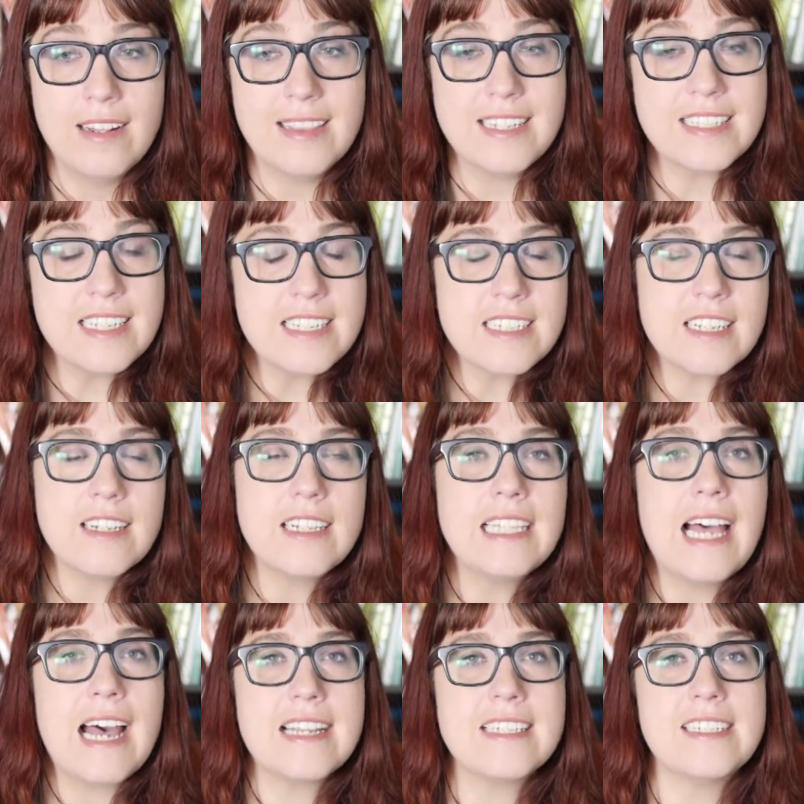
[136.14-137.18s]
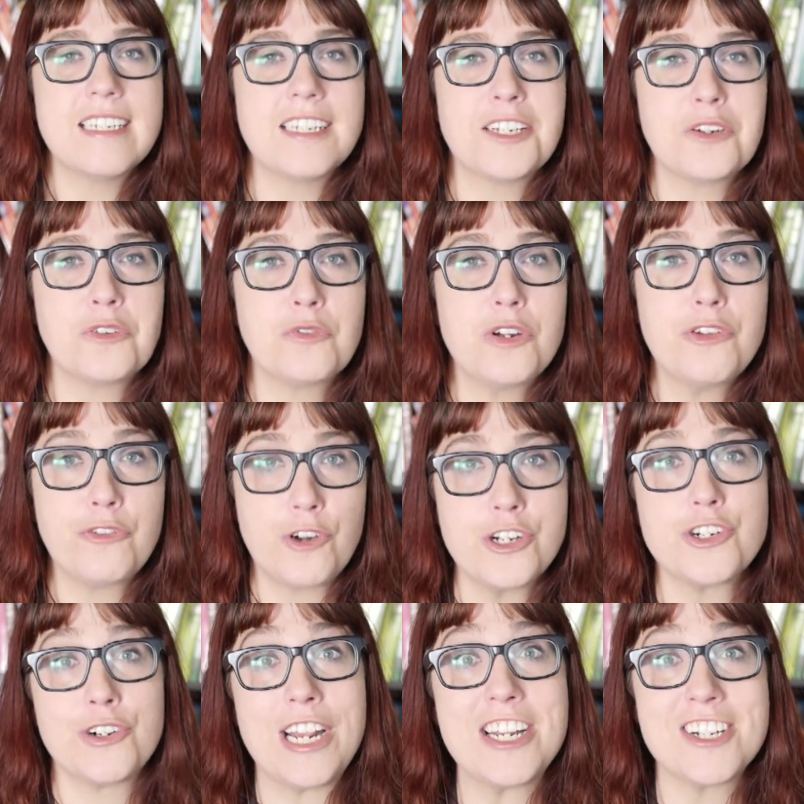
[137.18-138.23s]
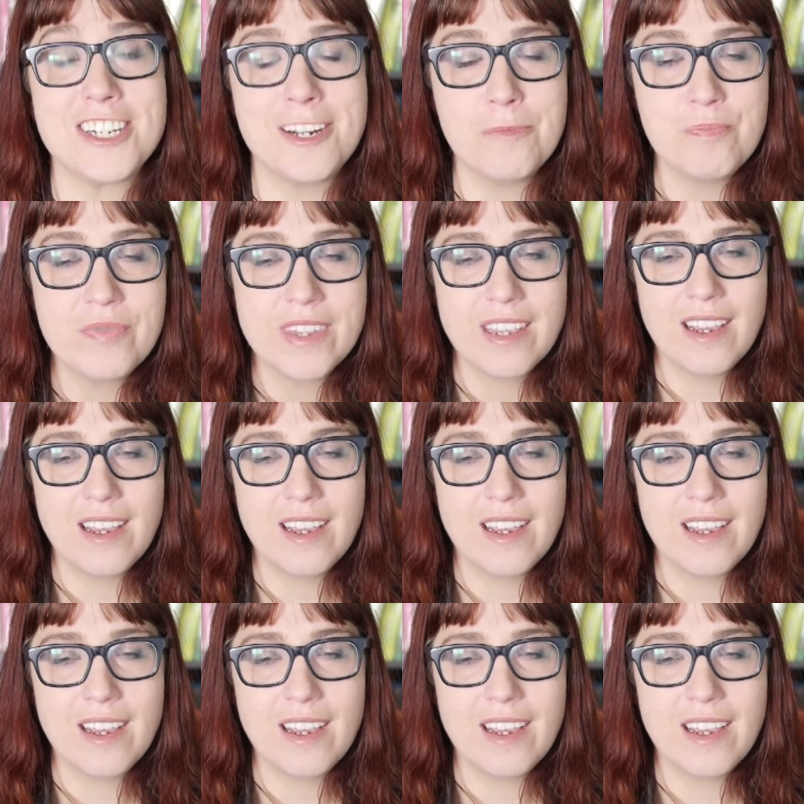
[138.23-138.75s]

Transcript: This is classic refrigeration.